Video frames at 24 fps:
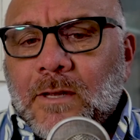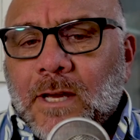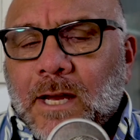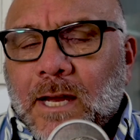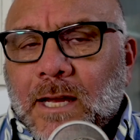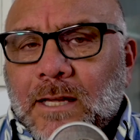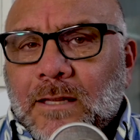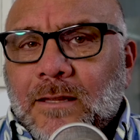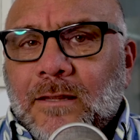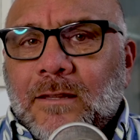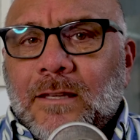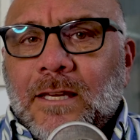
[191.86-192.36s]

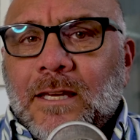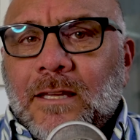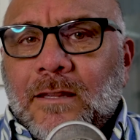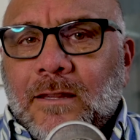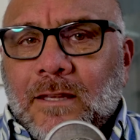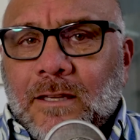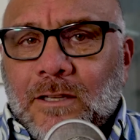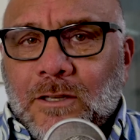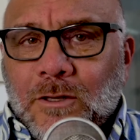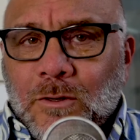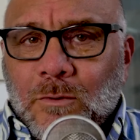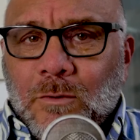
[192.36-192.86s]
I think
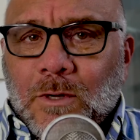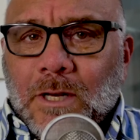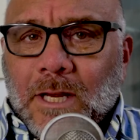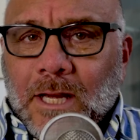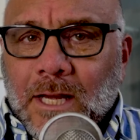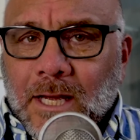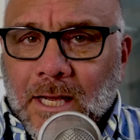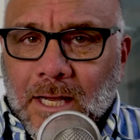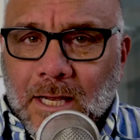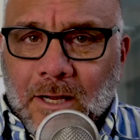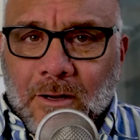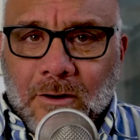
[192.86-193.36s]
that you and
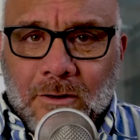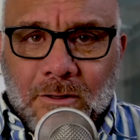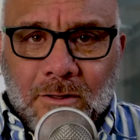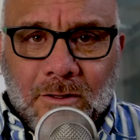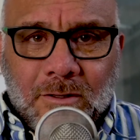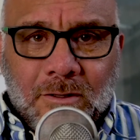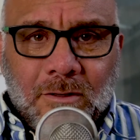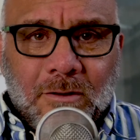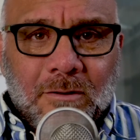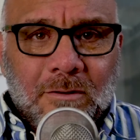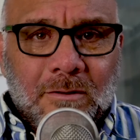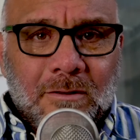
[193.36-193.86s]
I are
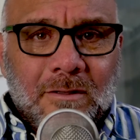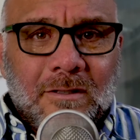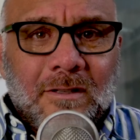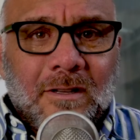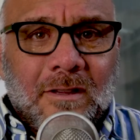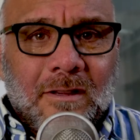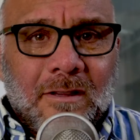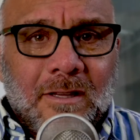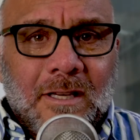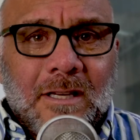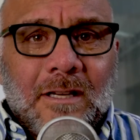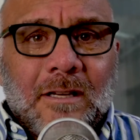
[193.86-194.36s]
certain to
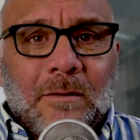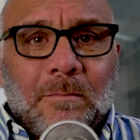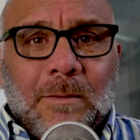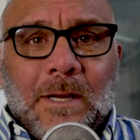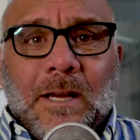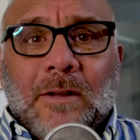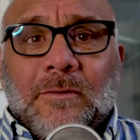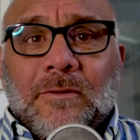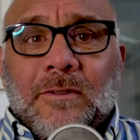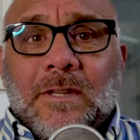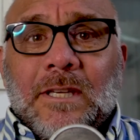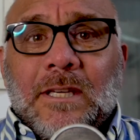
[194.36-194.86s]
think
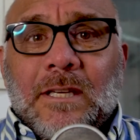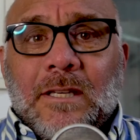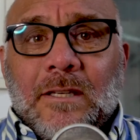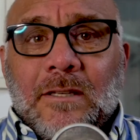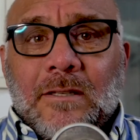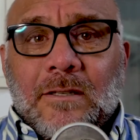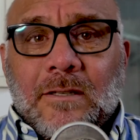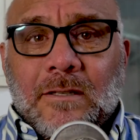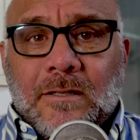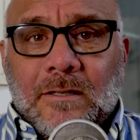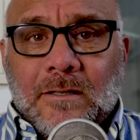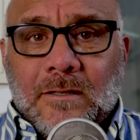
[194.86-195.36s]
about
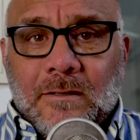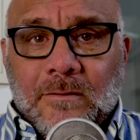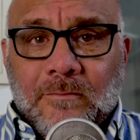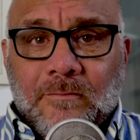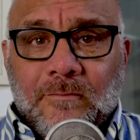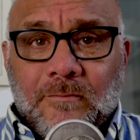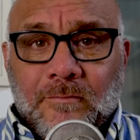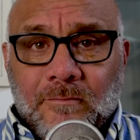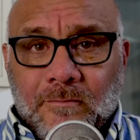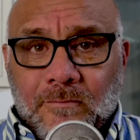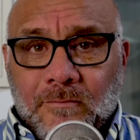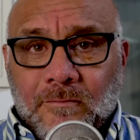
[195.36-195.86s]
these
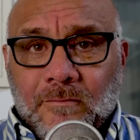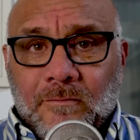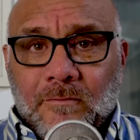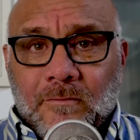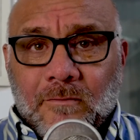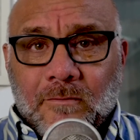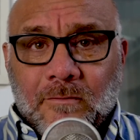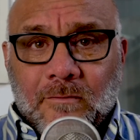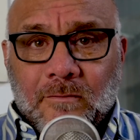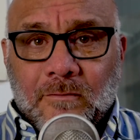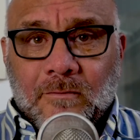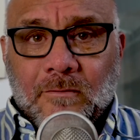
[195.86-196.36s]

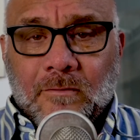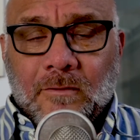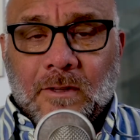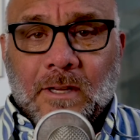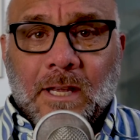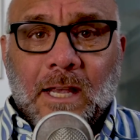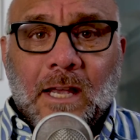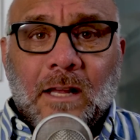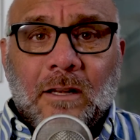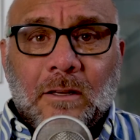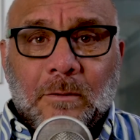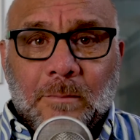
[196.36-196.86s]

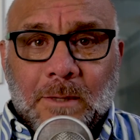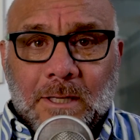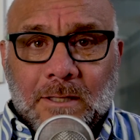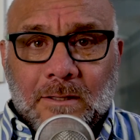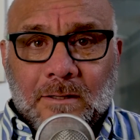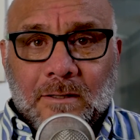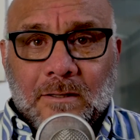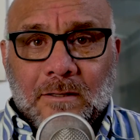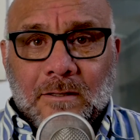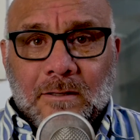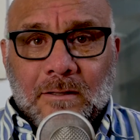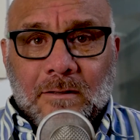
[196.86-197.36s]

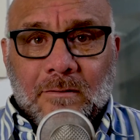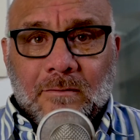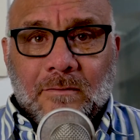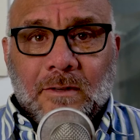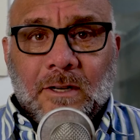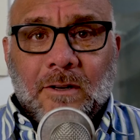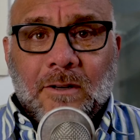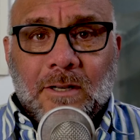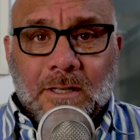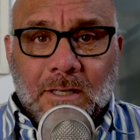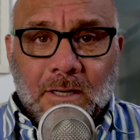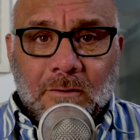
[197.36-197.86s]
elements
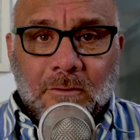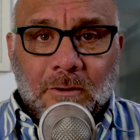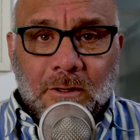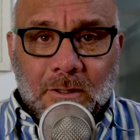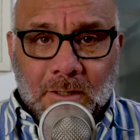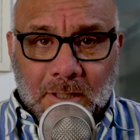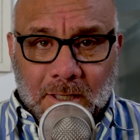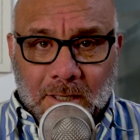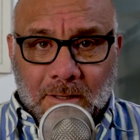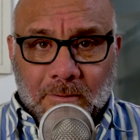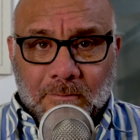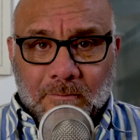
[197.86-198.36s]
very
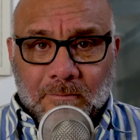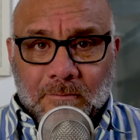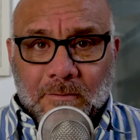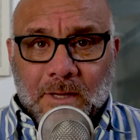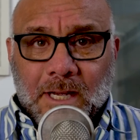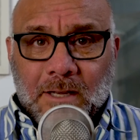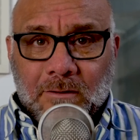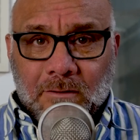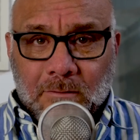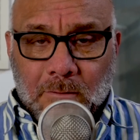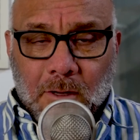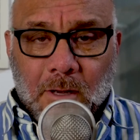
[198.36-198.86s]
differently,
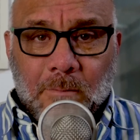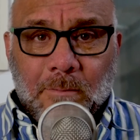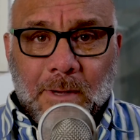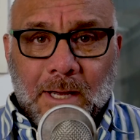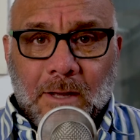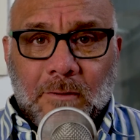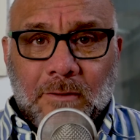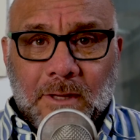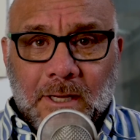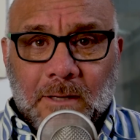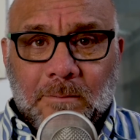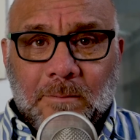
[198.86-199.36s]

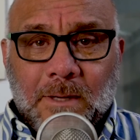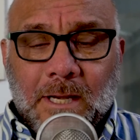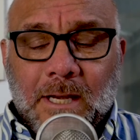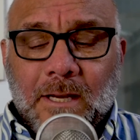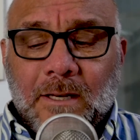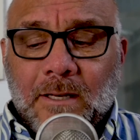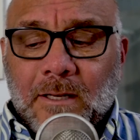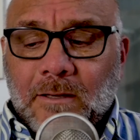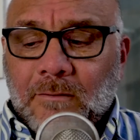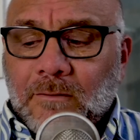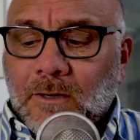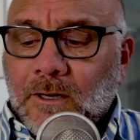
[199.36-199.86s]
about that
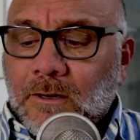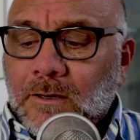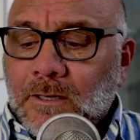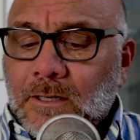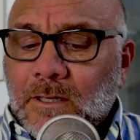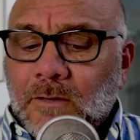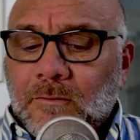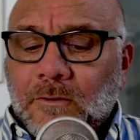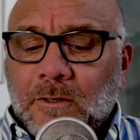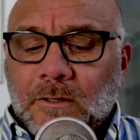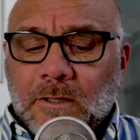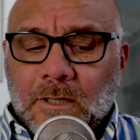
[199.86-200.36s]
painting very
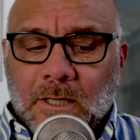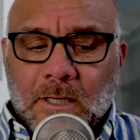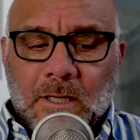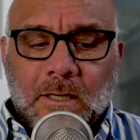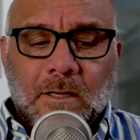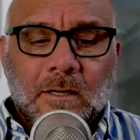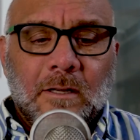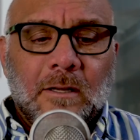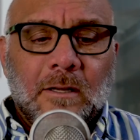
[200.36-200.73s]
differently.